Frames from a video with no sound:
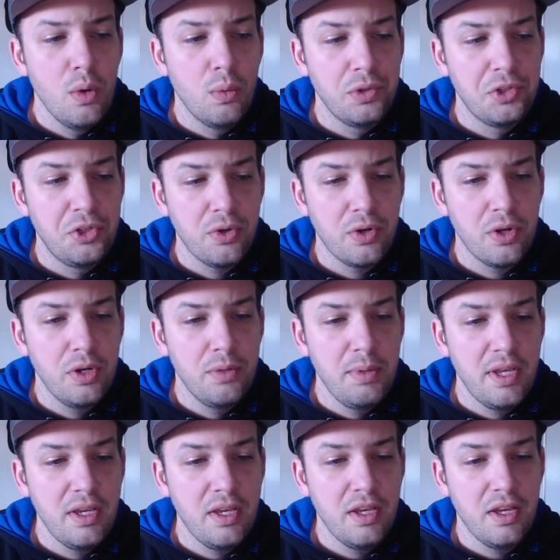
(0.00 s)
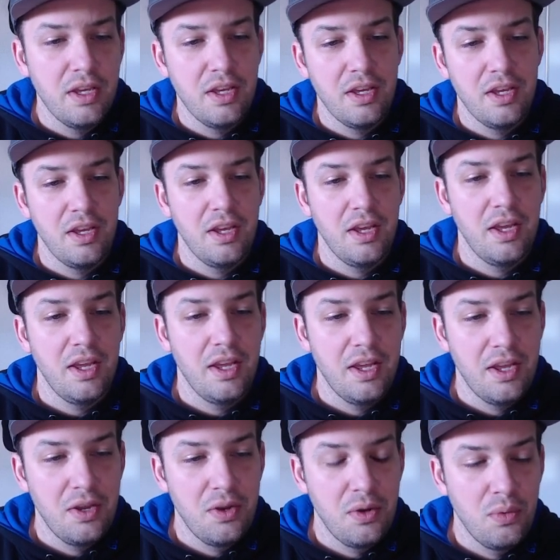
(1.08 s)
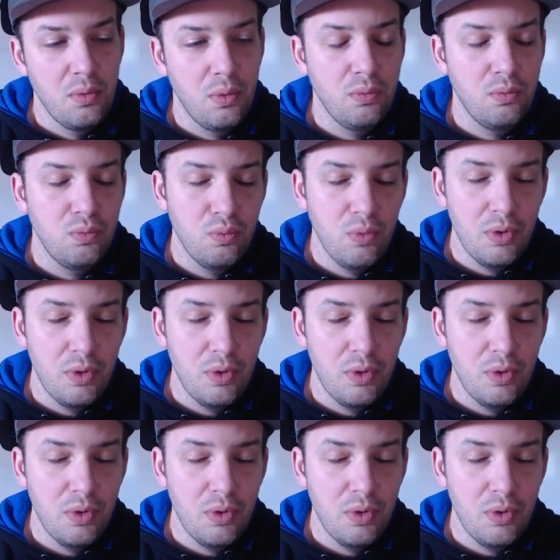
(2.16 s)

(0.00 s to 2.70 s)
What you're going to be, well,